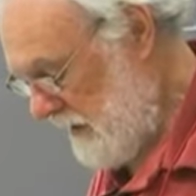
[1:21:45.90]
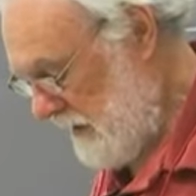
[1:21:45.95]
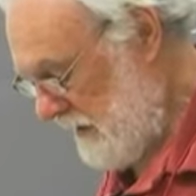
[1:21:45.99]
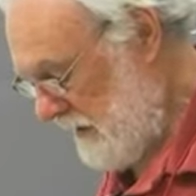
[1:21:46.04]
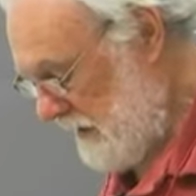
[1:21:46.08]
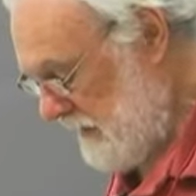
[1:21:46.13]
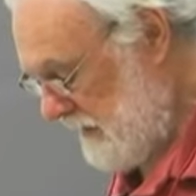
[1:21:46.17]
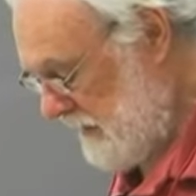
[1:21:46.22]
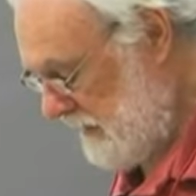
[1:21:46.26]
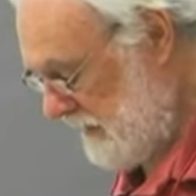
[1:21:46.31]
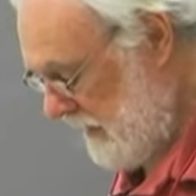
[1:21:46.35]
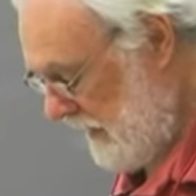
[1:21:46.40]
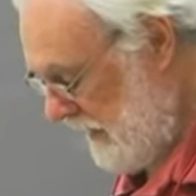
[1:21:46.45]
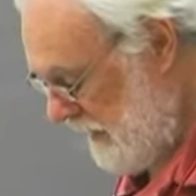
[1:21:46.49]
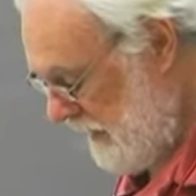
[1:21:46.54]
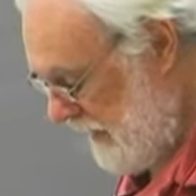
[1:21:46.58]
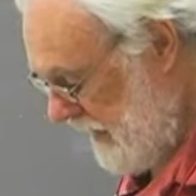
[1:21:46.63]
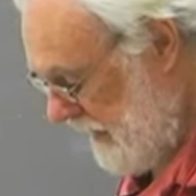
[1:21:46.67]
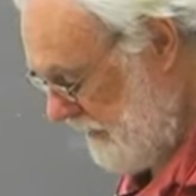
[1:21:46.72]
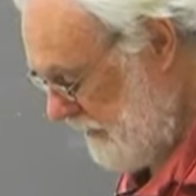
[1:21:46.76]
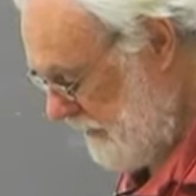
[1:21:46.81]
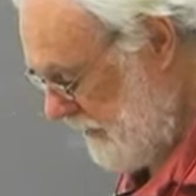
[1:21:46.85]
money to
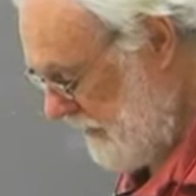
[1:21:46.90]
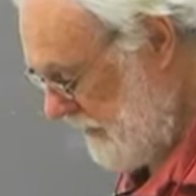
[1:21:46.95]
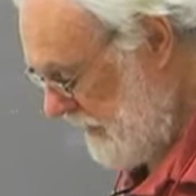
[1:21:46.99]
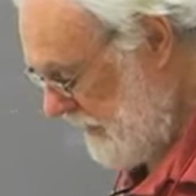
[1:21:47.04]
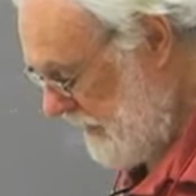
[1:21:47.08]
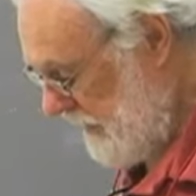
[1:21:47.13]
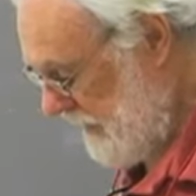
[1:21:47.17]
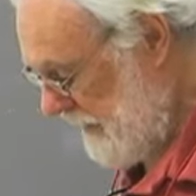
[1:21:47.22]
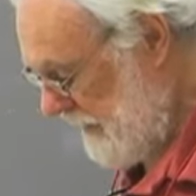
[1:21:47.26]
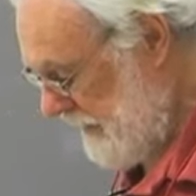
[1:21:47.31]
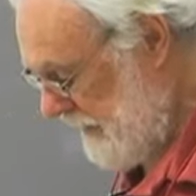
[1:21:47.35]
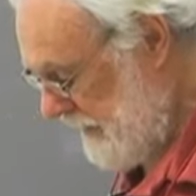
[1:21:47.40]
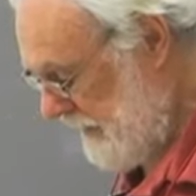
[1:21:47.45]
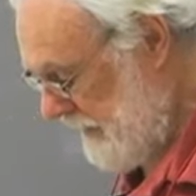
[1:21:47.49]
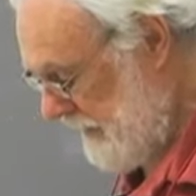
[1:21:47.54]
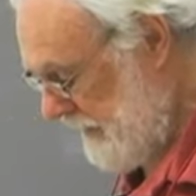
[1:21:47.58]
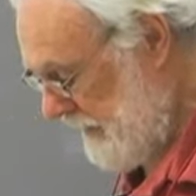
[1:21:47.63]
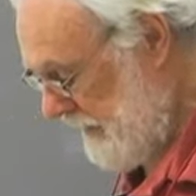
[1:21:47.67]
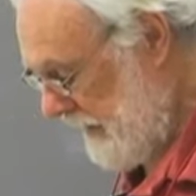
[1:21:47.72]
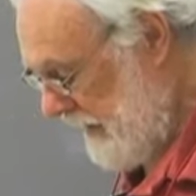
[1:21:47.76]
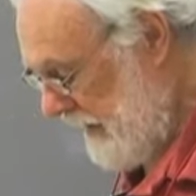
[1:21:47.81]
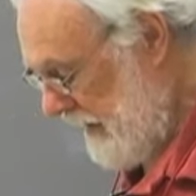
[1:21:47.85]
start up,
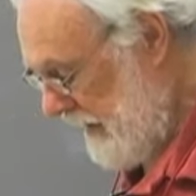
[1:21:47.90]
uh,